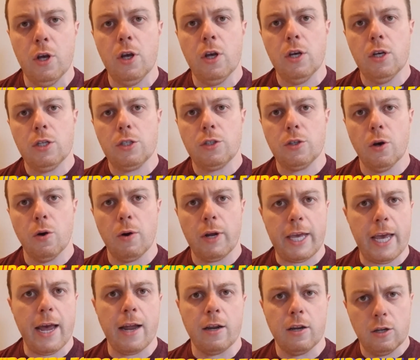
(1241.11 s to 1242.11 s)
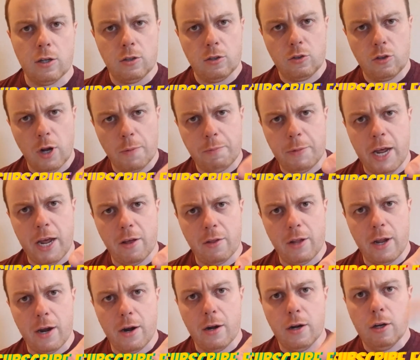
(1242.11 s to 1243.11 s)
So again, drop down
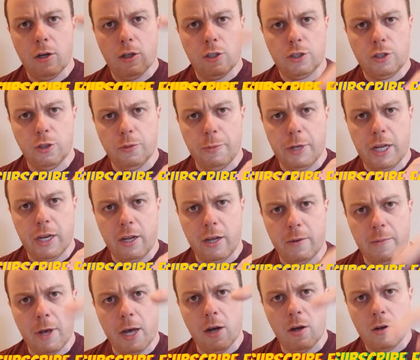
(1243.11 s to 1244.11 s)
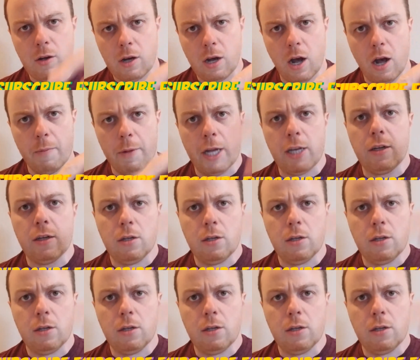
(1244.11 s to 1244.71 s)
there, shoot me an email, comment,